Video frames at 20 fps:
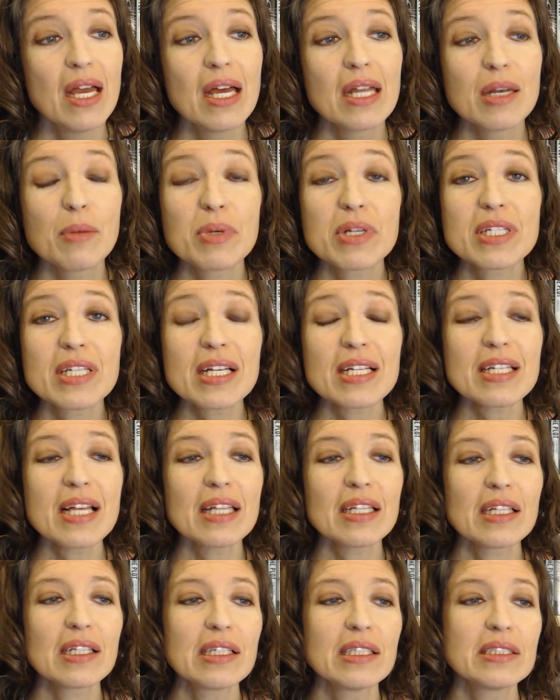Number 6 on
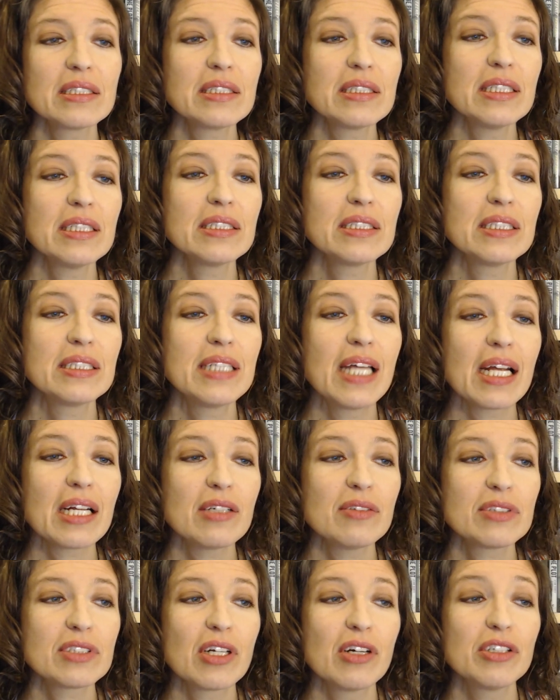the list is
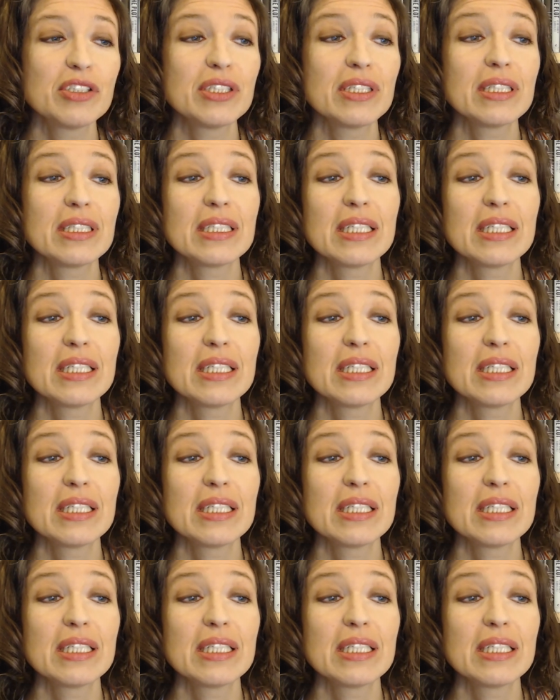Detective Sergeant